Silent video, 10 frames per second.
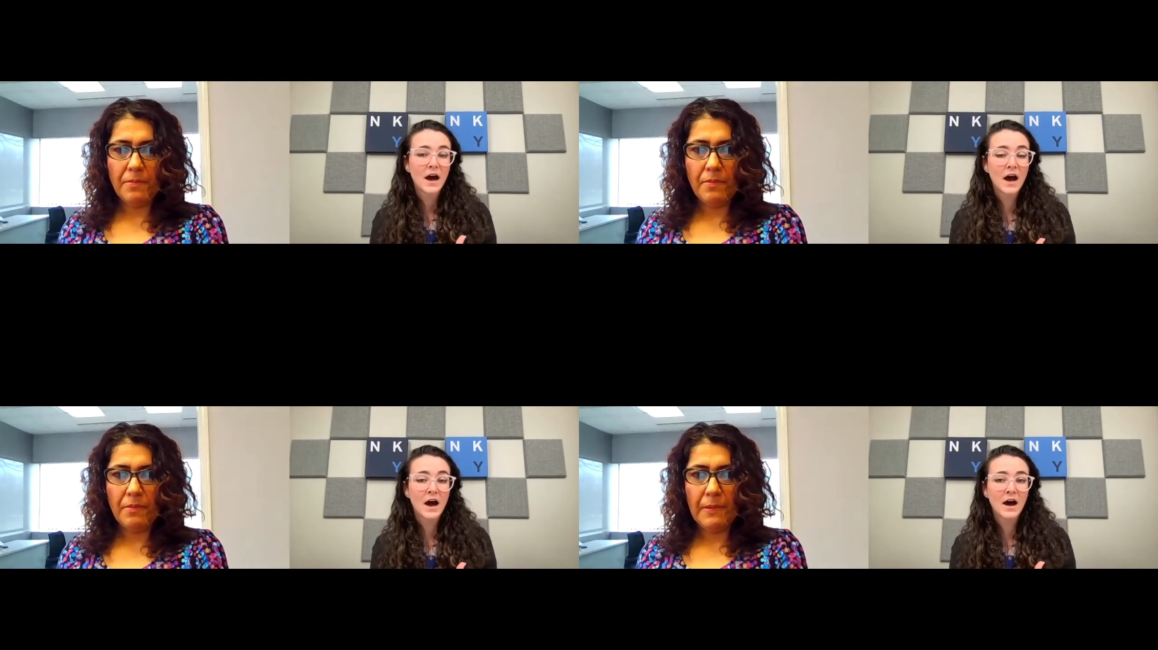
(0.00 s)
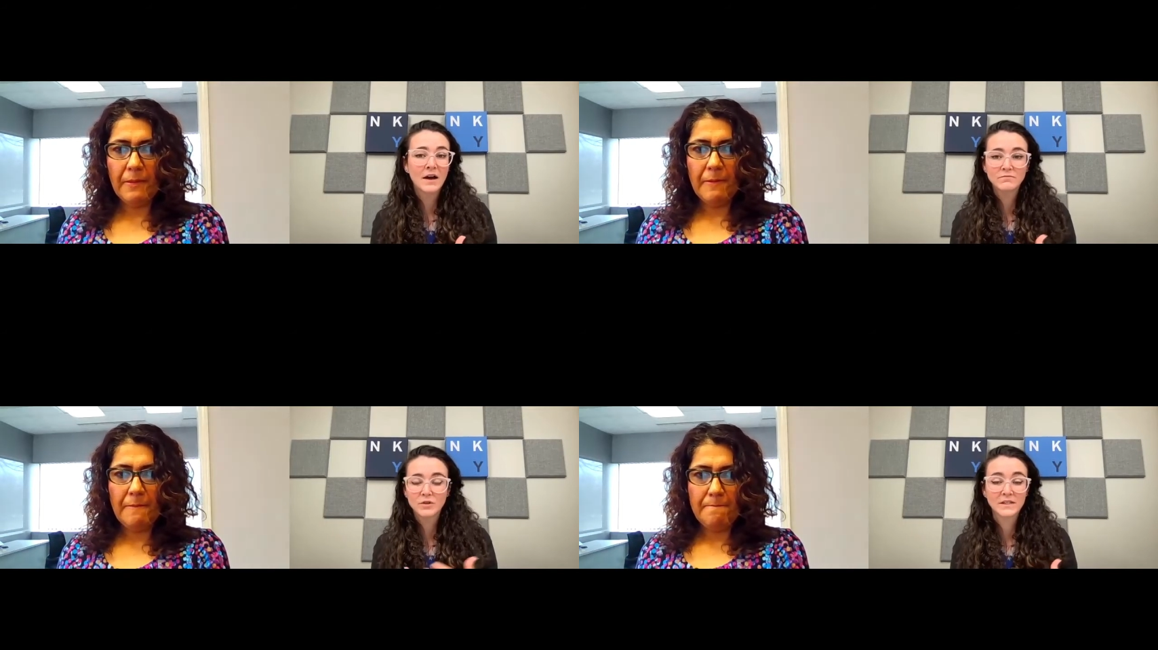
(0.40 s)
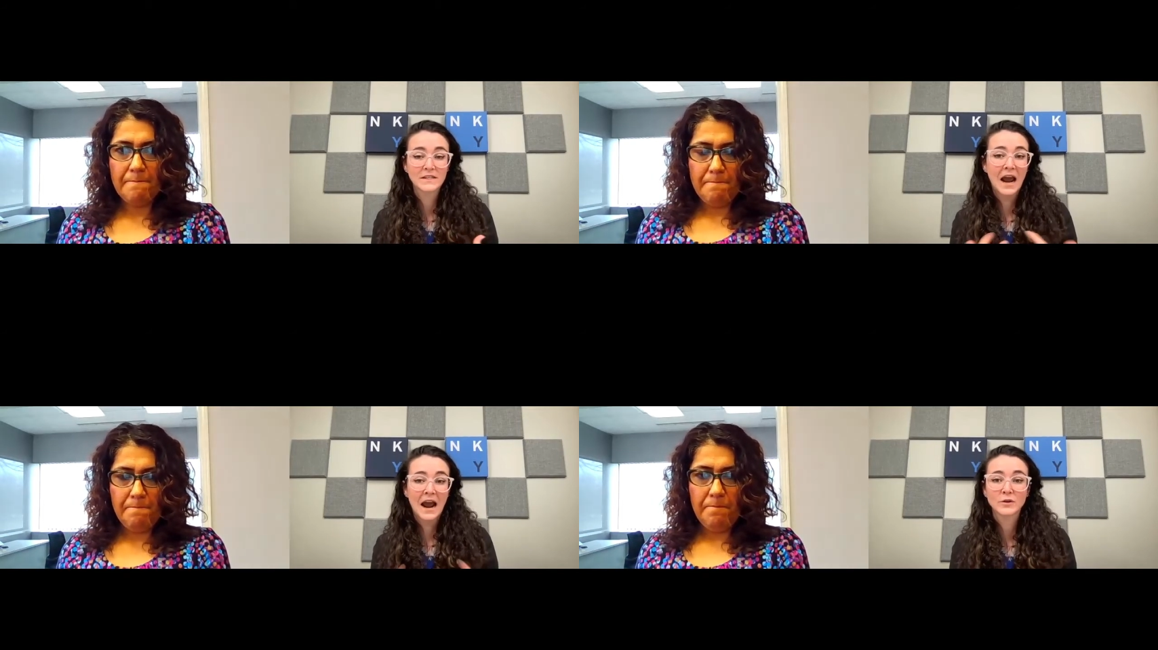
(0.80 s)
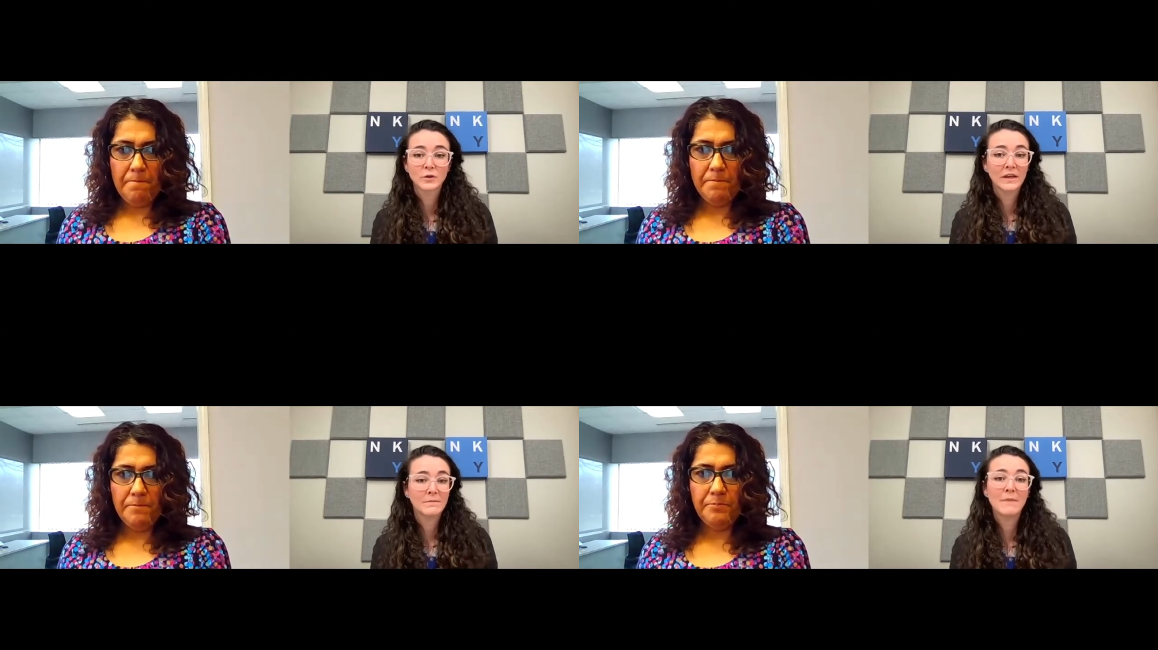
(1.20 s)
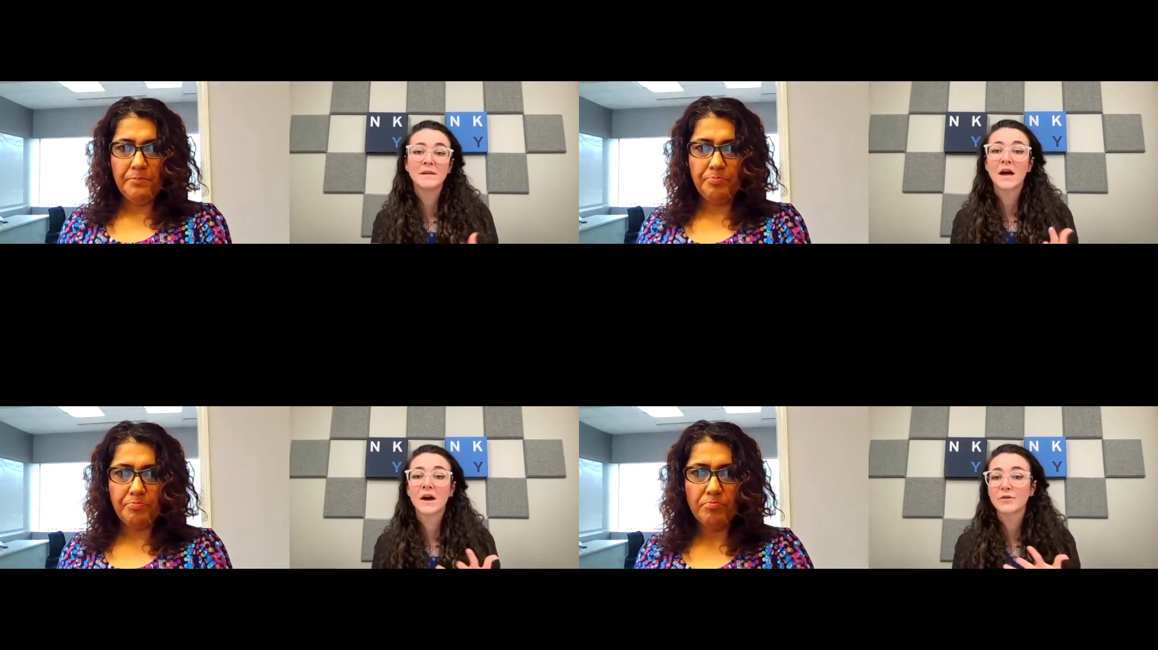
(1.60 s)
Speaker 1: uh, just naturally? Maybe
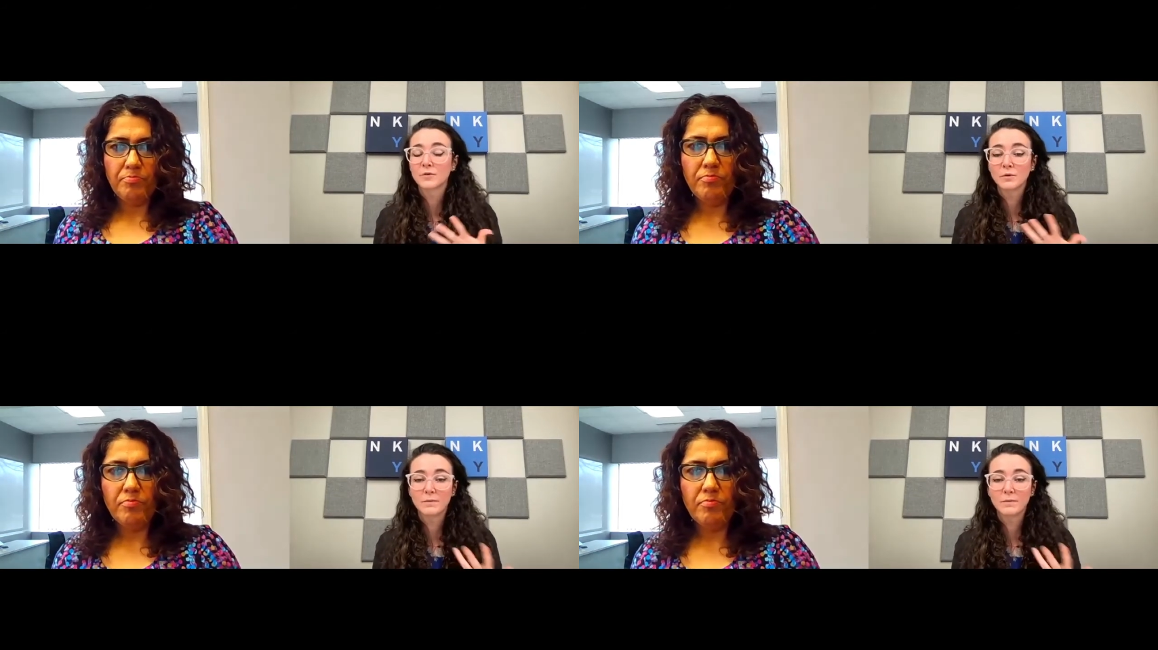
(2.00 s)
not through